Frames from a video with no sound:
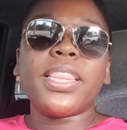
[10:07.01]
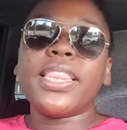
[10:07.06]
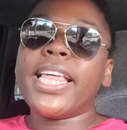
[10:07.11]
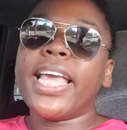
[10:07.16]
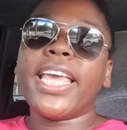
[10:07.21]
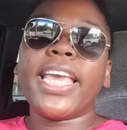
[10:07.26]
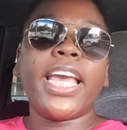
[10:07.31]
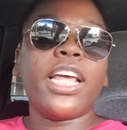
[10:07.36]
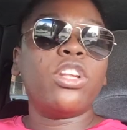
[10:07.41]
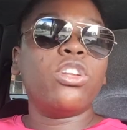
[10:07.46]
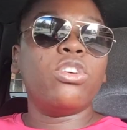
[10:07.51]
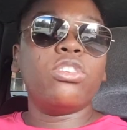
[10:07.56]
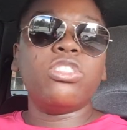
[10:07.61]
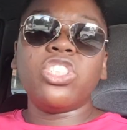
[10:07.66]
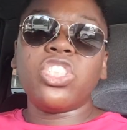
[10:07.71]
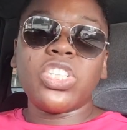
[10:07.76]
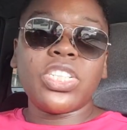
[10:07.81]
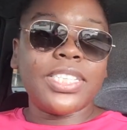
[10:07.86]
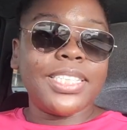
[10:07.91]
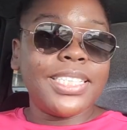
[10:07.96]
They
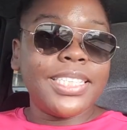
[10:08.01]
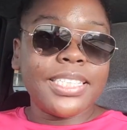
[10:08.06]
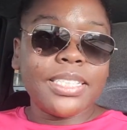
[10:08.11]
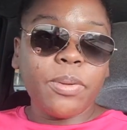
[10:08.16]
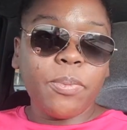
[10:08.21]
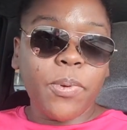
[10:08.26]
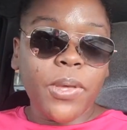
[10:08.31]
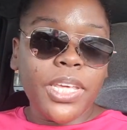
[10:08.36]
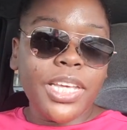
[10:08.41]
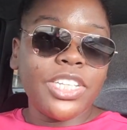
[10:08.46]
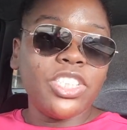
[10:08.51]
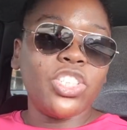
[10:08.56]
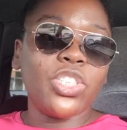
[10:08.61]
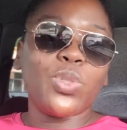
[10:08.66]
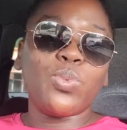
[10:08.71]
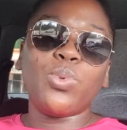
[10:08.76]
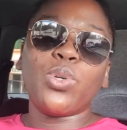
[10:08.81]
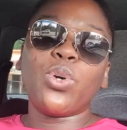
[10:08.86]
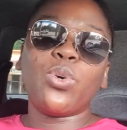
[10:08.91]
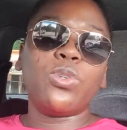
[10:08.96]
cannot just disappear
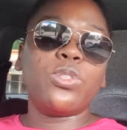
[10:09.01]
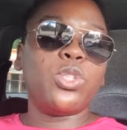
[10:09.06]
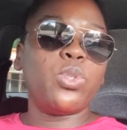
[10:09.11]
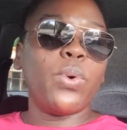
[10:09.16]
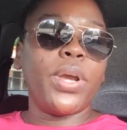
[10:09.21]
just because